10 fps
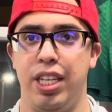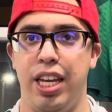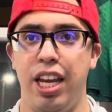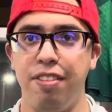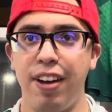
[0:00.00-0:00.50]

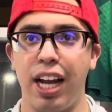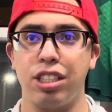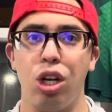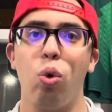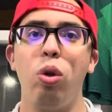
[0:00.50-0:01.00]
In fact,
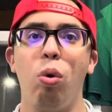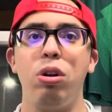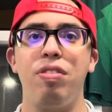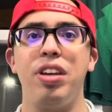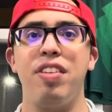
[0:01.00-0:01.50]
we won't
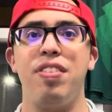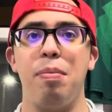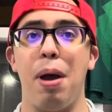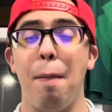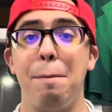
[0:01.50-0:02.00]
even give
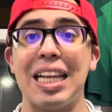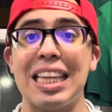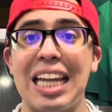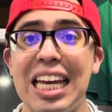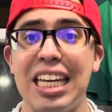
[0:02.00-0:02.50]
him
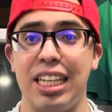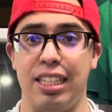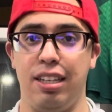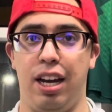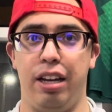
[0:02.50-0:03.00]
playing
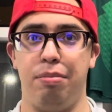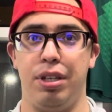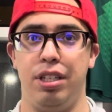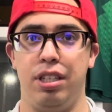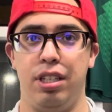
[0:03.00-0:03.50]
time,
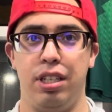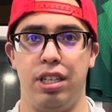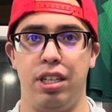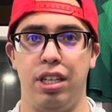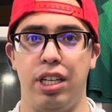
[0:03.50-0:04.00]

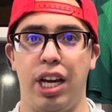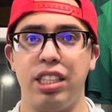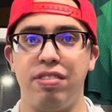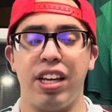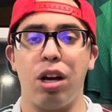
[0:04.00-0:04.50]
as
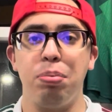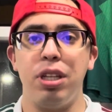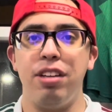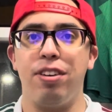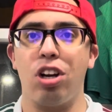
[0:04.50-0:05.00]
if they
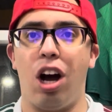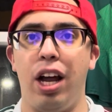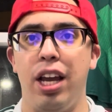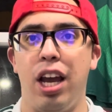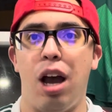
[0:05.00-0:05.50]
completely
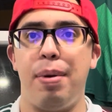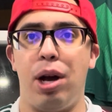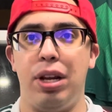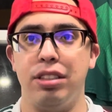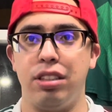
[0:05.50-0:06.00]
forgot
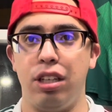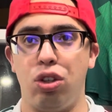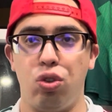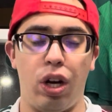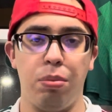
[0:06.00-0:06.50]
about his
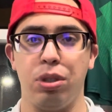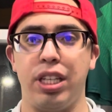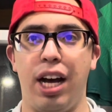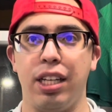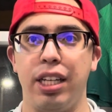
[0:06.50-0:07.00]
incredible
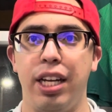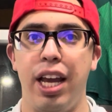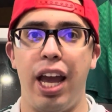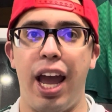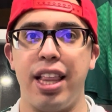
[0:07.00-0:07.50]
talent
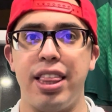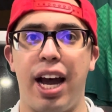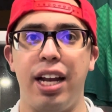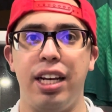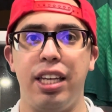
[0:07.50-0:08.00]
and
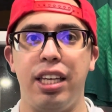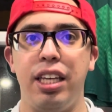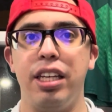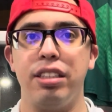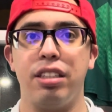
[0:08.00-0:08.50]
that
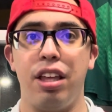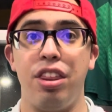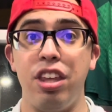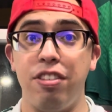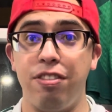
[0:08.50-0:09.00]
he is
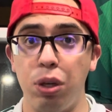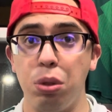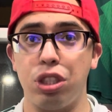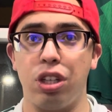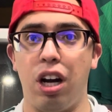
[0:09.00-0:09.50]
the
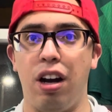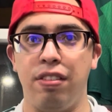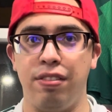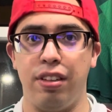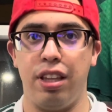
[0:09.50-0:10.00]
future
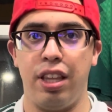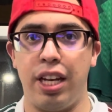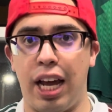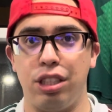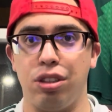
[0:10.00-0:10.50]
of the
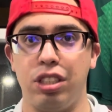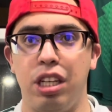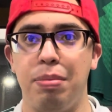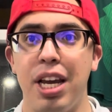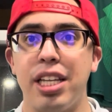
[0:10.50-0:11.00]
national
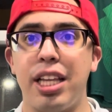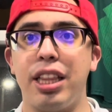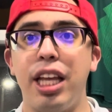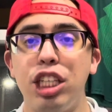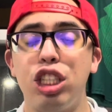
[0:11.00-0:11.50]
team
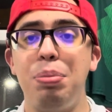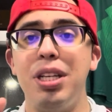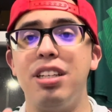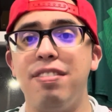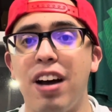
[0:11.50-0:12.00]
that they should be
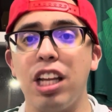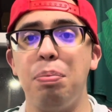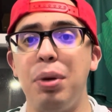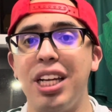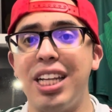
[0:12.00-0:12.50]

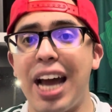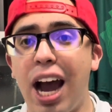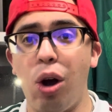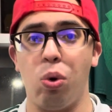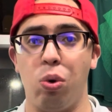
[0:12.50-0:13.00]
developing
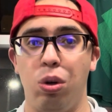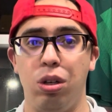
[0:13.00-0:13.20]
now.